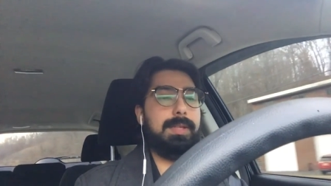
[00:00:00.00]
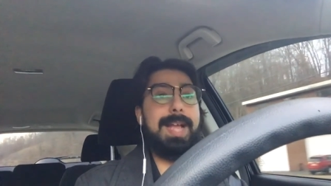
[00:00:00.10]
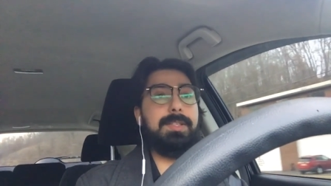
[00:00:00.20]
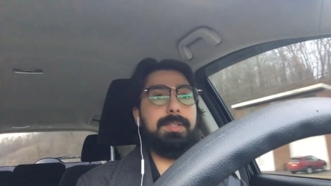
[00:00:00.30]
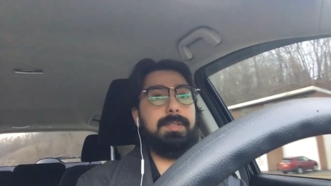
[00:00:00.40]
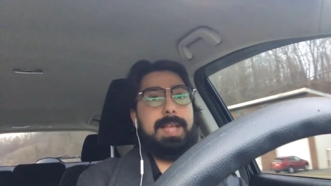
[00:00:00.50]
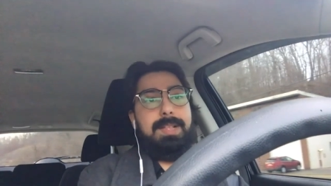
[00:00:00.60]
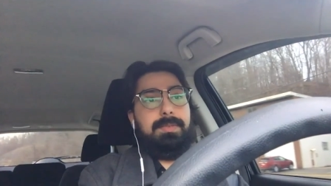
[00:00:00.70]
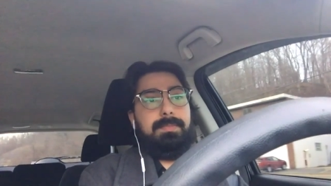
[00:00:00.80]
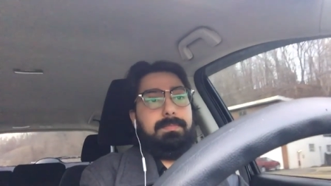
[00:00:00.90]
That's
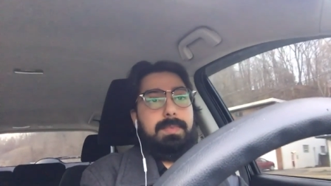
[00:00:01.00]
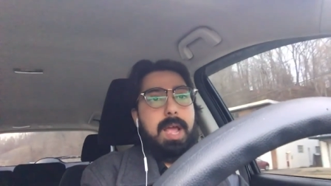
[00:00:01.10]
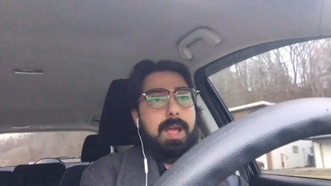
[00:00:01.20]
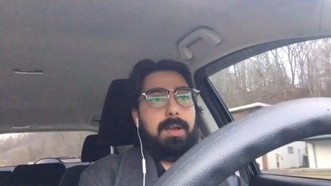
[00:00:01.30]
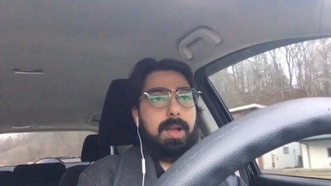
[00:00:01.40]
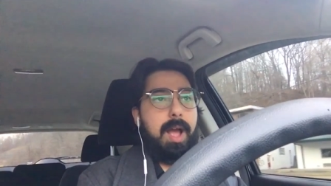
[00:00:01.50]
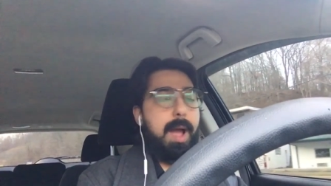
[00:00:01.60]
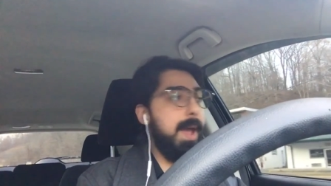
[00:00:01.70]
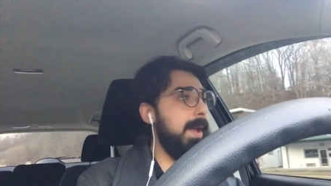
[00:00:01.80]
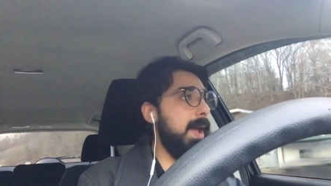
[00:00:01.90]
that's
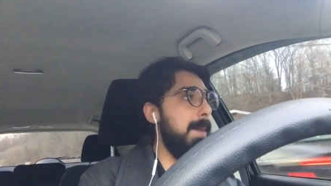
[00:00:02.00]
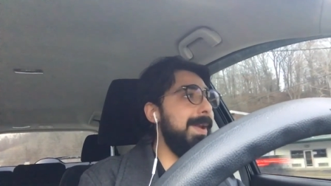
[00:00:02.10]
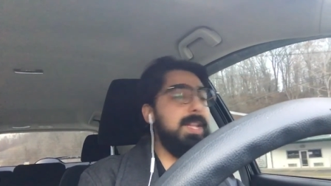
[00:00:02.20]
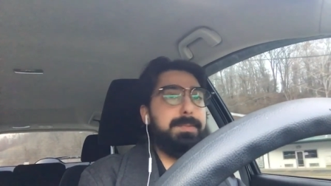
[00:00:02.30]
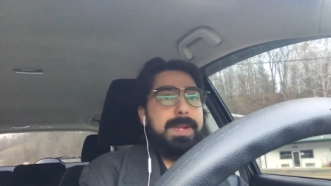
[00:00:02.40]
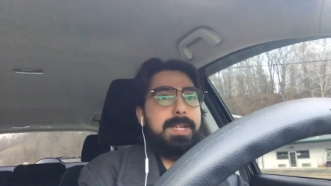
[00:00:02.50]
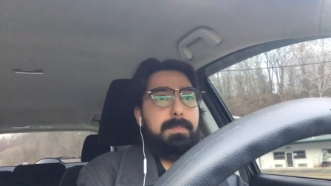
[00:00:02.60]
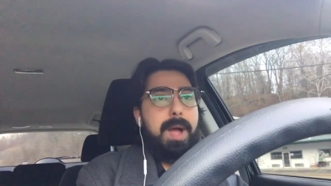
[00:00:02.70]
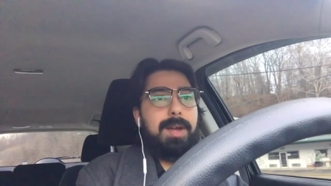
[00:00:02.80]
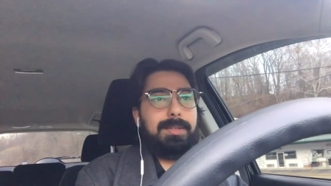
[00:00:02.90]
I mean it's been
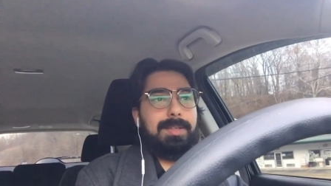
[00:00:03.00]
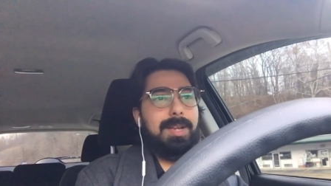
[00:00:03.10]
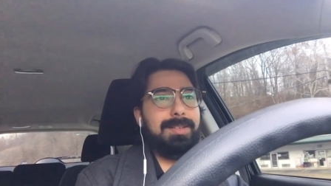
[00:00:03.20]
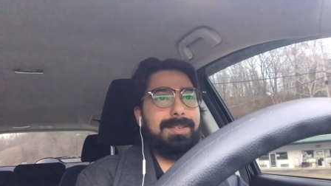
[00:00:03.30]
debunked.